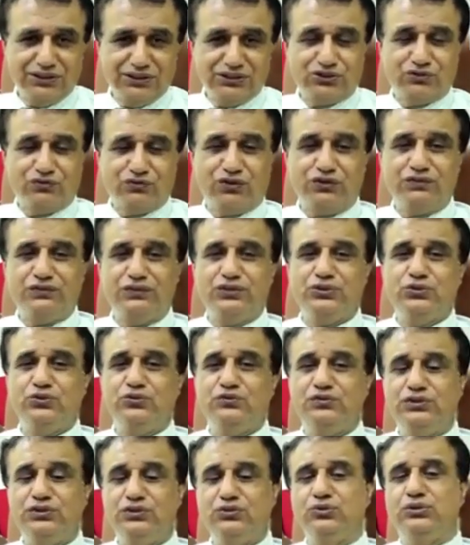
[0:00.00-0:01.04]
So, what we do,
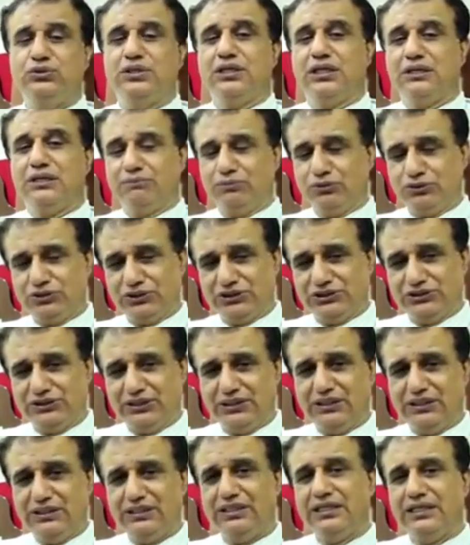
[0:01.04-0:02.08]
we do the
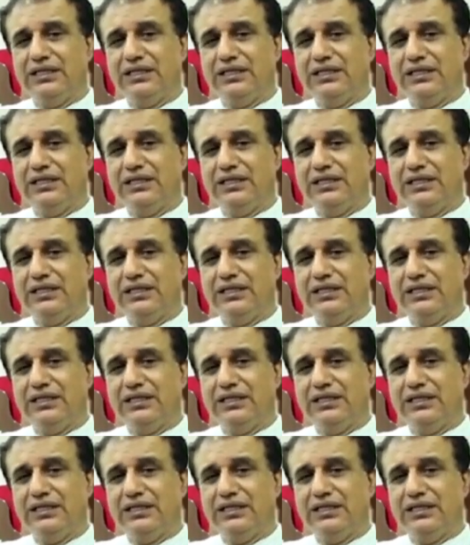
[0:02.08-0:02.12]
liposuction